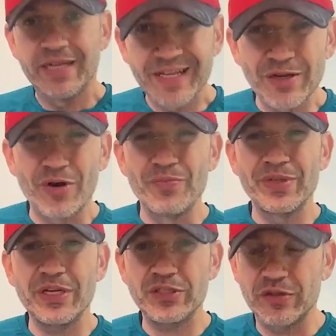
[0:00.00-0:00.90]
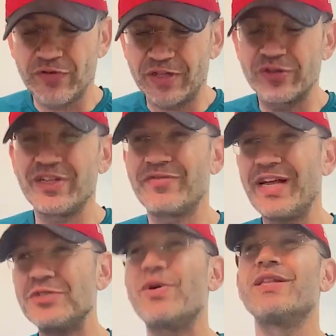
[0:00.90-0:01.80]
In a combination of other stuff,
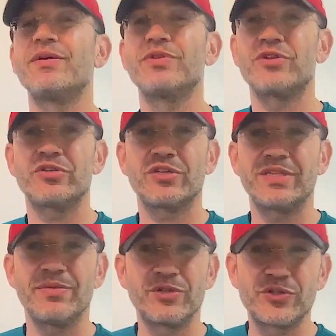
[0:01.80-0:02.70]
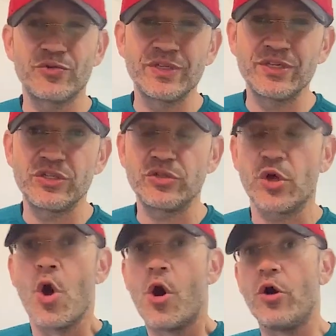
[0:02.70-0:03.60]
that's why labels are just labels. You read this, you
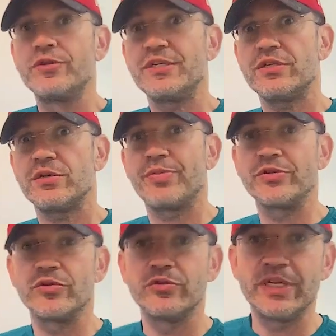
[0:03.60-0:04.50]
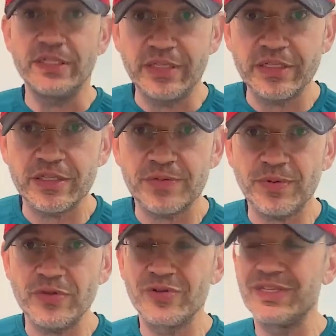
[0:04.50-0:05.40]
say, oh, this is supposed to do this. This is
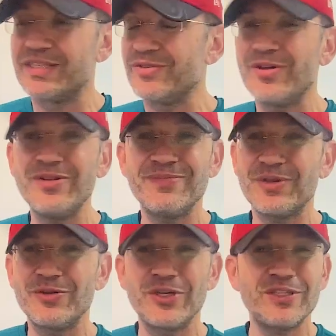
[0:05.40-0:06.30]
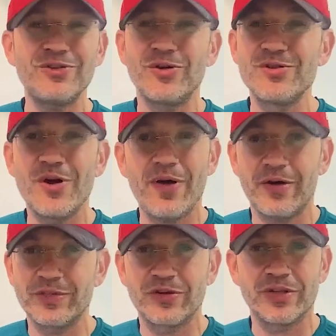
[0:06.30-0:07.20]
supposed to do this. You just don't know
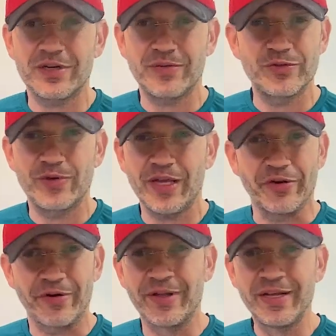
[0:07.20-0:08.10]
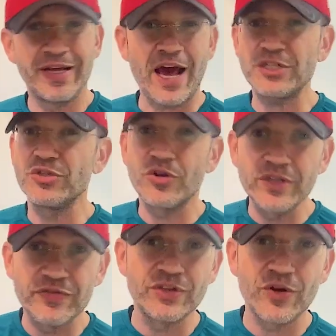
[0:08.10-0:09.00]
how it's going to come together. Actually,
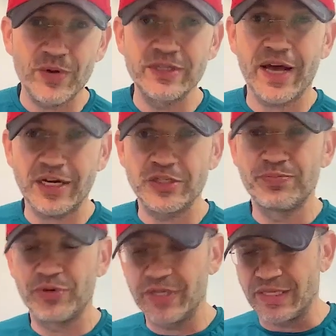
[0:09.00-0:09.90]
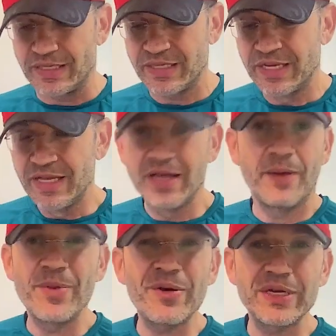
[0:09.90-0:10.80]
don't even know what they actually put in it.
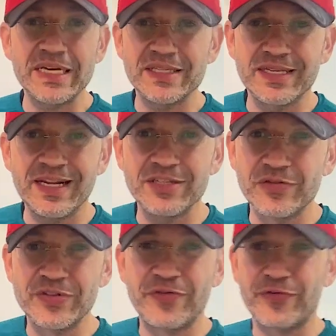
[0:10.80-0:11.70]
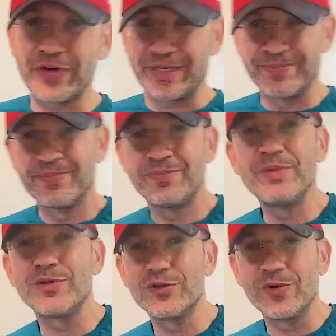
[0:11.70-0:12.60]
America is the land of the free.
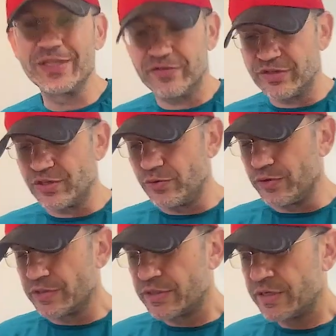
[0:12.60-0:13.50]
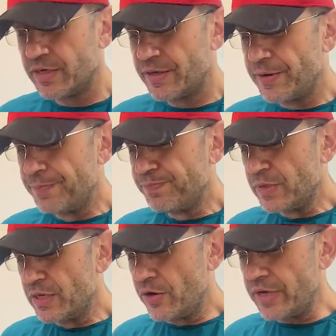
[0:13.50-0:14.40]
People do whatever they want.
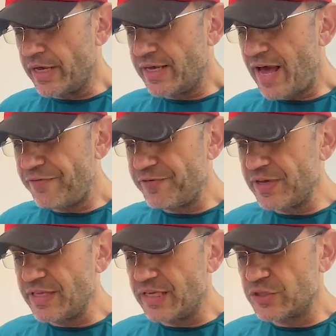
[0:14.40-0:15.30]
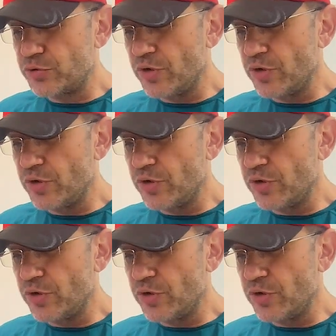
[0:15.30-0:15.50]
Okay, caffeine at